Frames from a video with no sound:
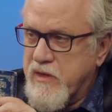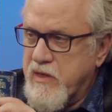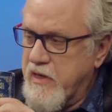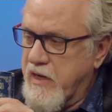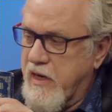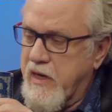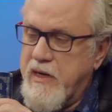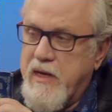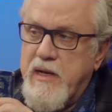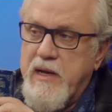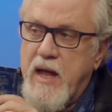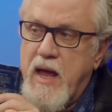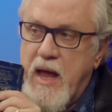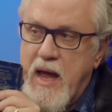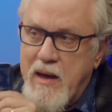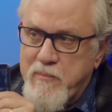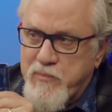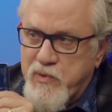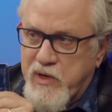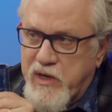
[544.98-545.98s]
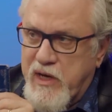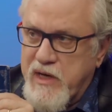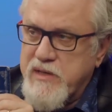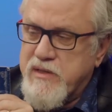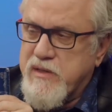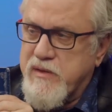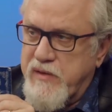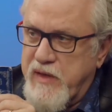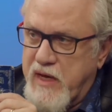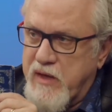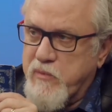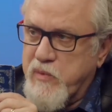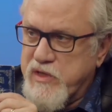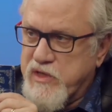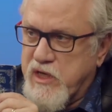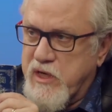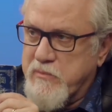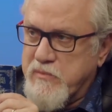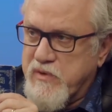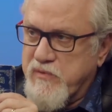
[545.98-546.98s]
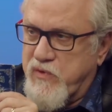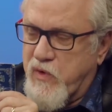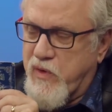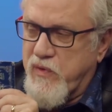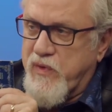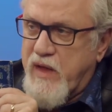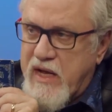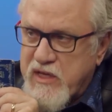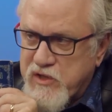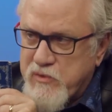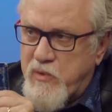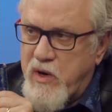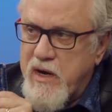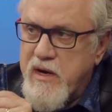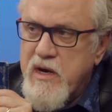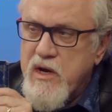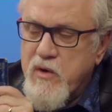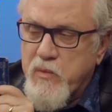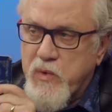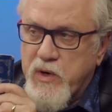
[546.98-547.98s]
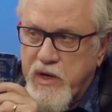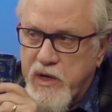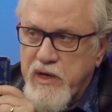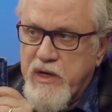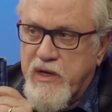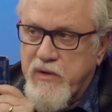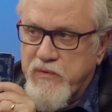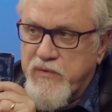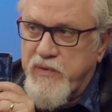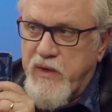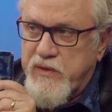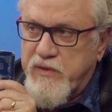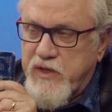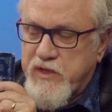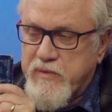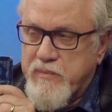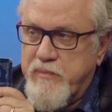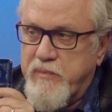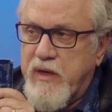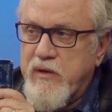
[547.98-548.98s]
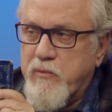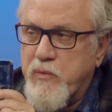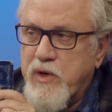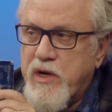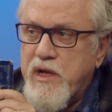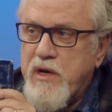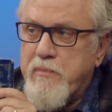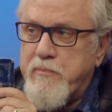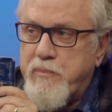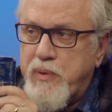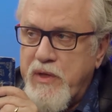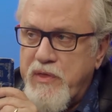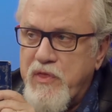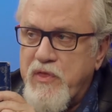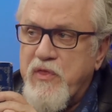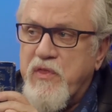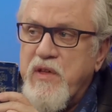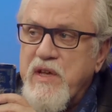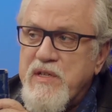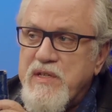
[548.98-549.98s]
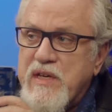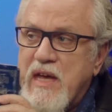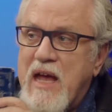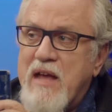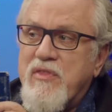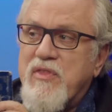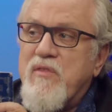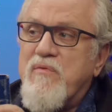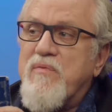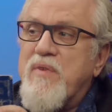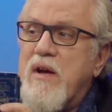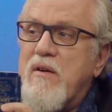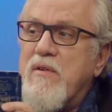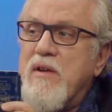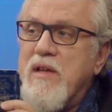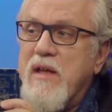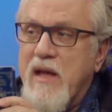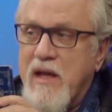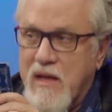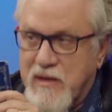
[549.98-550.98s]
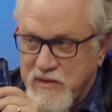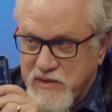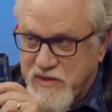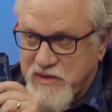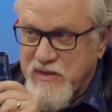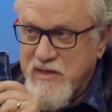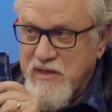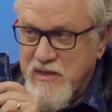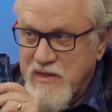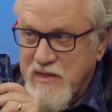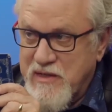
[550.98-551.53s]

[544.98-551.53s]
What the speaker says: and it abrogates that which comes before. That's why we're going to confront this. But we're going to put this at the very end.